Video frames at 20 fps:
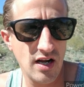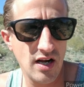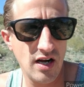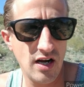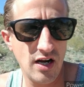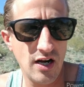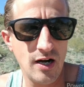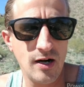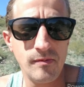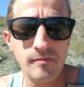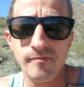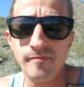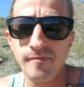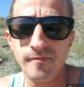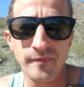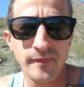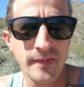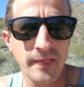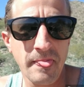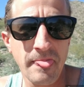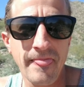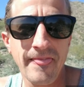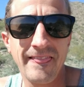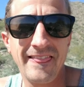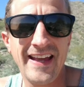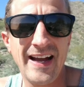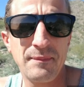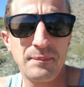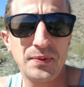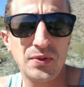Um,
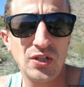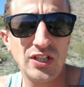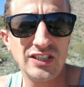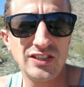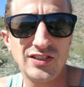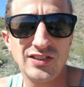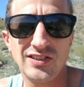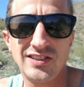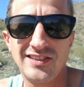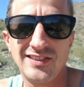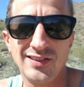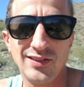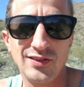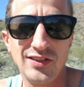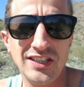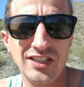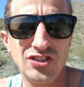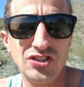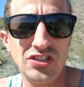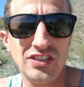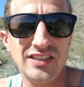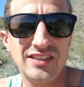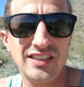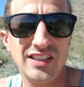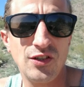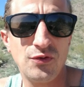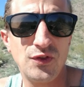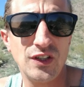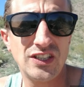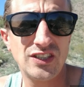that place is delicious
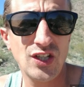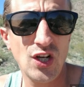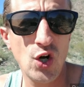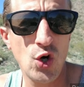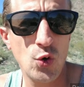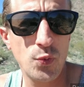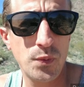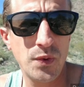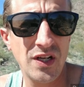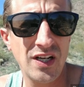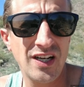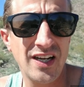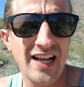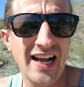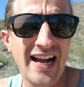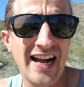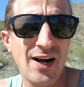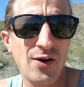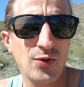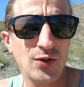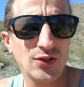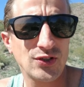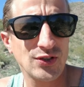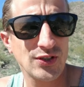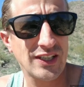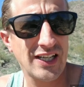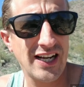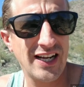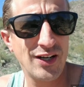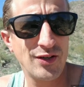if it's open. Hours
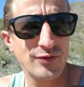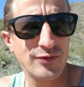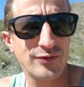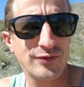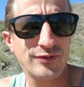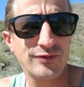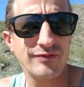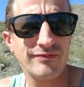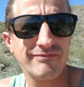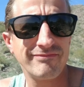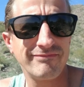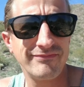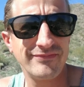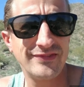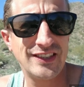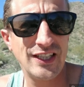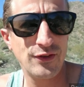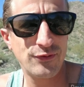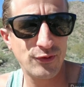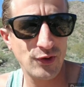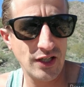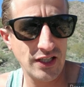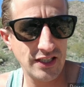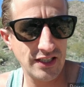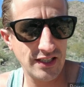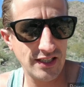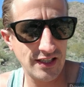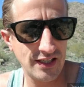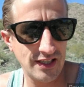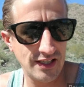are kind of different
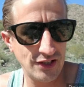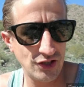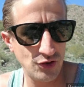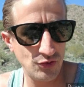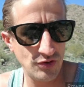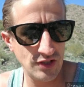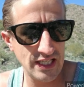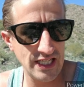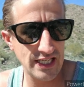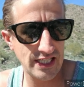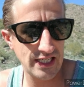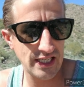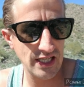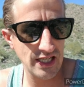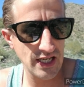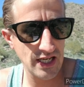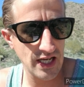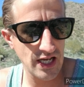uh, and unique.